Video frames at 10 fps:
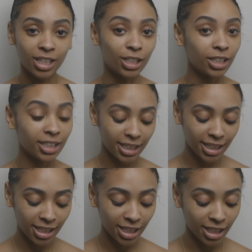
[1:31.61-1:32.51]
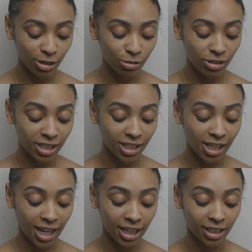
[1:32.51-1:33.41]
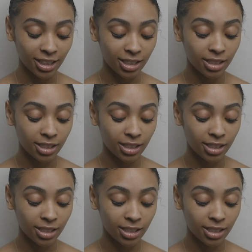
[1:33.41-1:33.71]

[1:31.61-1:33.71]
good and you looking like